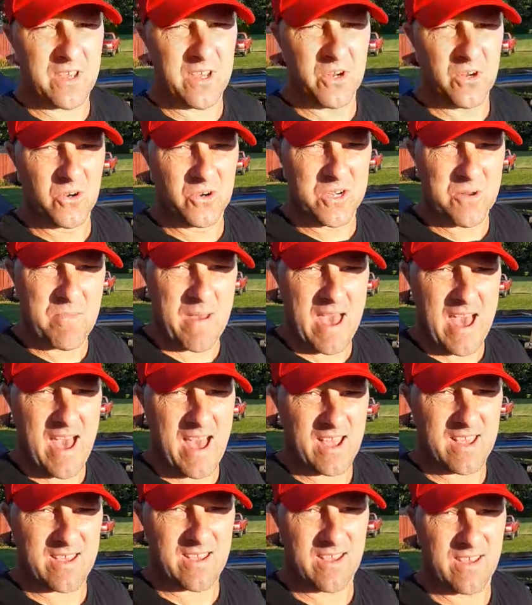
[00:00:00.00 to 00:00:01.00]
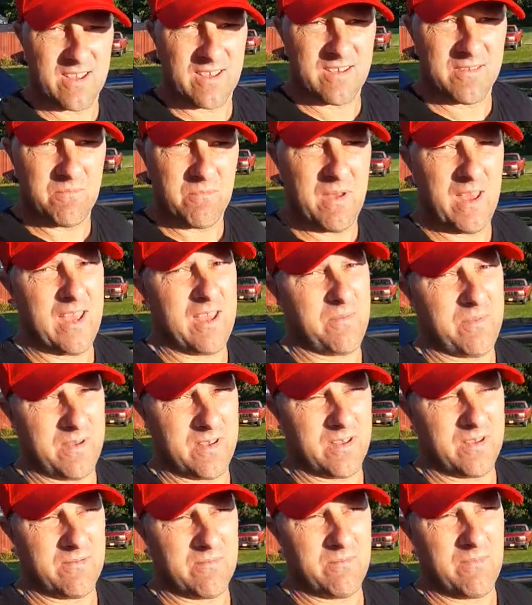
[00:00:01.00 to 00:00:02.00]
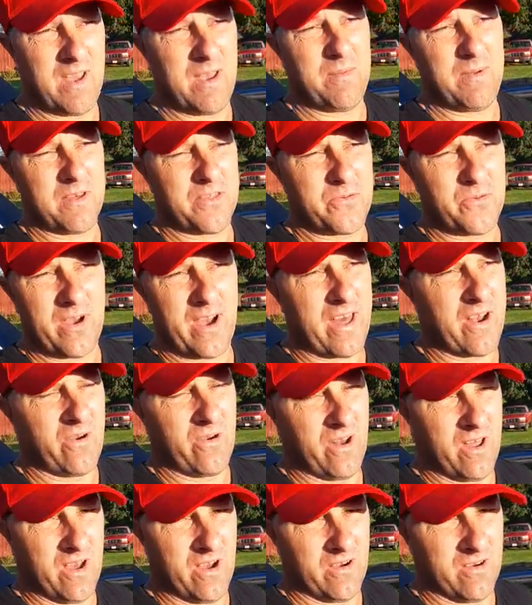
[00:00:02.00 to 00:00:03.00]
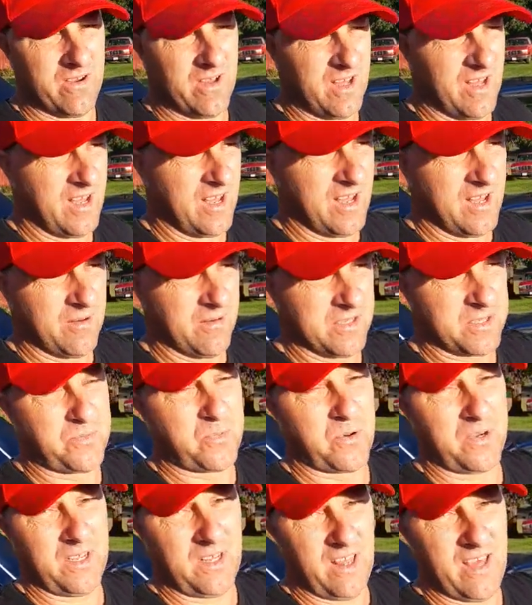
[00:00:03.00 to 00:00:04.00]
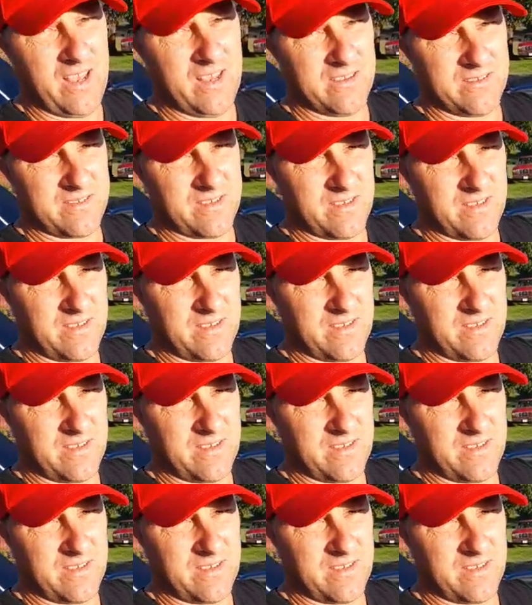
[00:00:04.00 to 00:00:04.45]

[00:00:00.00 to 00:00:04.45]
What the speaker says: gear in the back, maybe a 3. I don't know. It's pretty lazy.